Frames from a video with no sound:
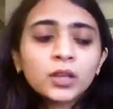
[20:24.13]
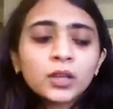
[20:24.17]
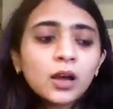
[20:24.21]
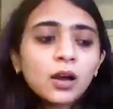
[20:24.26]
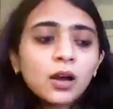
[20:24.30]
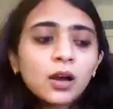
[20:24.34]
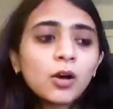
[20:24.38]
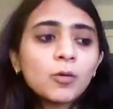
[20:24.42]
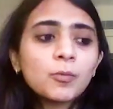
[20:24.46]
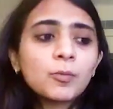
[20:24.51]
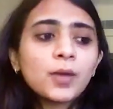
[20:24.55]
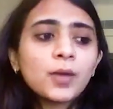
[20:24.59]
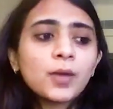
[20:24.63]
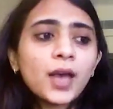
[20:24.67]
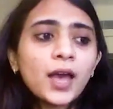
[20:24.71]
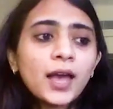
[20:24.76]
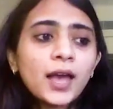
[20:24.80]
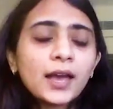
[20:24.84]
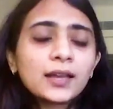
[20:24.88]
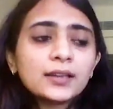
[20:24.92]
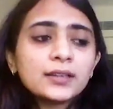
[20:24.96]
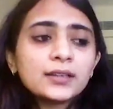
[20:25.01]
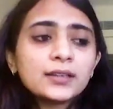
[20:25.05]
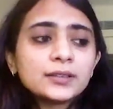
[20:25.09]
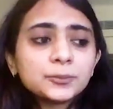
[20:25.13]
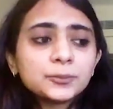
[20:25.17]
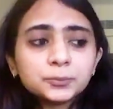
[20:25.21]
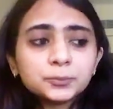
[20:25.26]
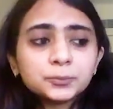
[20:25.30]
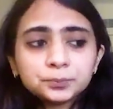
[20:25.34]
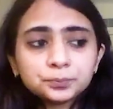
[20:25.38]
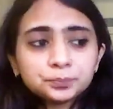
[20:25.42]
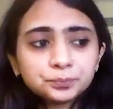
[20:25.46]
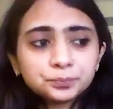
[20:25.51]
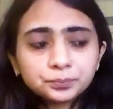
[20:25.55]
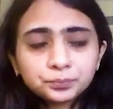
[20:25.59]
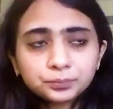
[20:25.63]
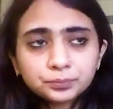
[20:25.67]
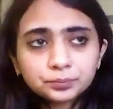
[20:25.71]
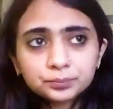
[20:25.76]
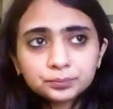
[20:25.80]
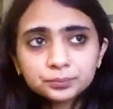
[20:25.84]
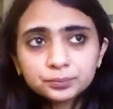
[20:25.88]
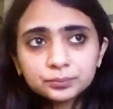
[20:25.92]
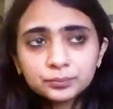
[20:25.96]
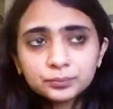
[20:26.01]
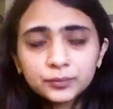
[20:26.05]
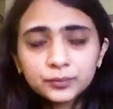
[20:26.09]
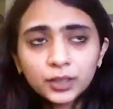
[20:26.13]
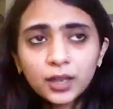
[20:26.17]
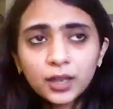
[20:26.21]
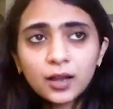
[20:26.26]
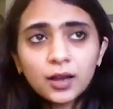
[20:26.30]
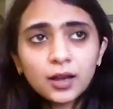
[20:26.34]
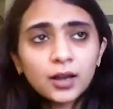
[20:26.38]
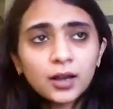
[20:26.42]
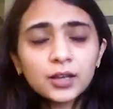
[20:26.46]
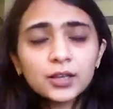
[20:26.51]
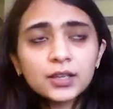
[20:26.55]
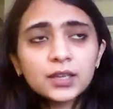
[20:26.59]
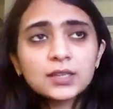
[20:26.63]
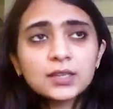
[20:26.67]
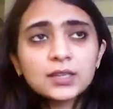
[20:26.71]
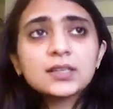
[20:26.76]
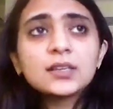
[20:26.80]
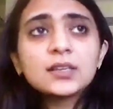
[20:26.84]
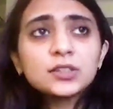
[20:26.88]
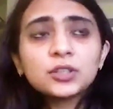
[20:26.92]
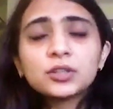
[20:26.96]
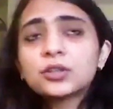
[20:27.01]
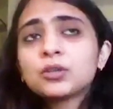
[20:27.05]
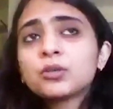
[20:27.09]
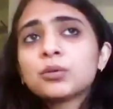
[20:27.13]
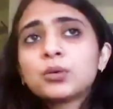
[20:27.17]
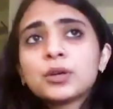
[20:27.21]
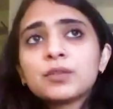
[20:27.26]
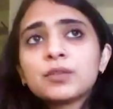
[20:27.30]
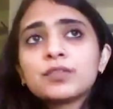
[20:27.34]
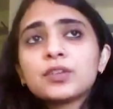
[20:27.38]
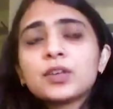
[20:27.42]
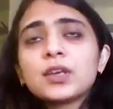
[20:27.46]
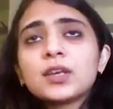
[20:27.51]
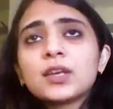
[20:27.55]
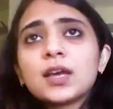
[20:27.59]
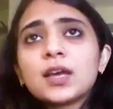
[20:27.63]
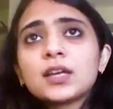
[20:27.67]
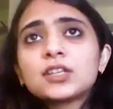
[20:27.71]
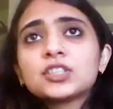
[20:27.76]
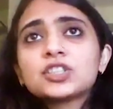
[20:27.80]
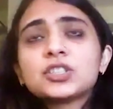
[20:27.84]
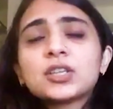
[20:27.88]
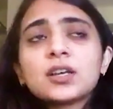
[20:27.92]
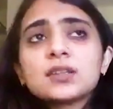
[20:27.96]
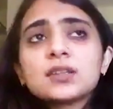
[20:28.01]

Um, and uh, it, you know, if a,